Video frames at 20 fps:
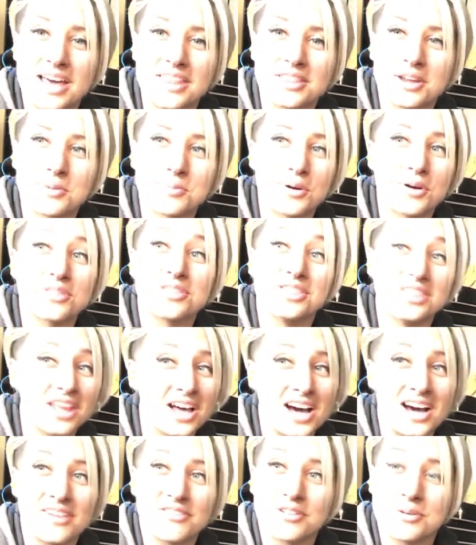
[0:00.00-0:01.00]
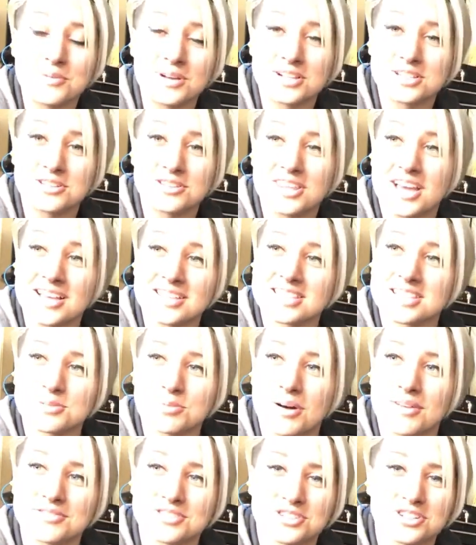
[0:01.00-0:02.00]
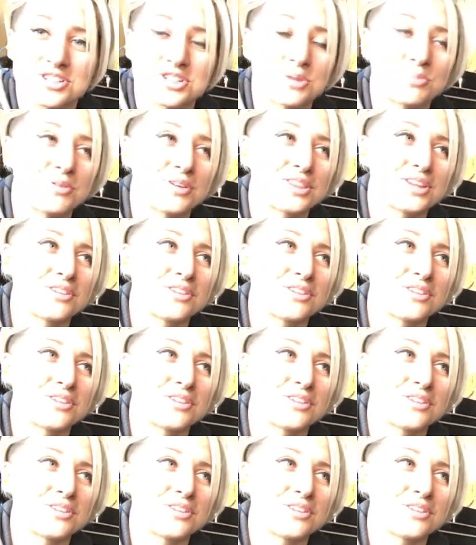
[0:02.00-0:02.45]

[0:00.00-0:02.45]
and they're both not from a 2012 Street Triple.